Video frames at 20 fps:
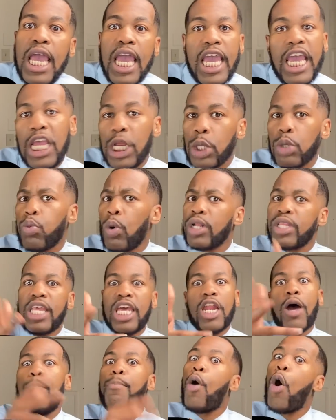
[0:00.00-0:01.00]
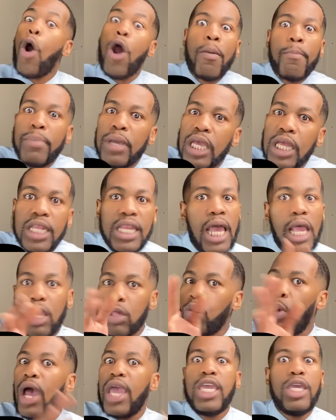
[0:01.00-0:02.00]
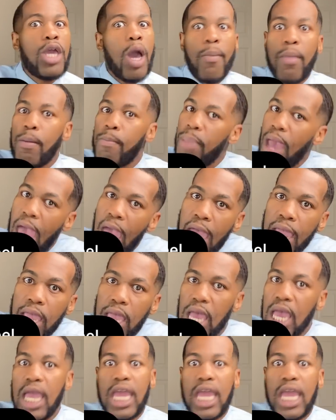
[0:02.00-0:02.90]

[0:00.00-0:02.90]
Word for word: He just want that apartment. That's why he coming back.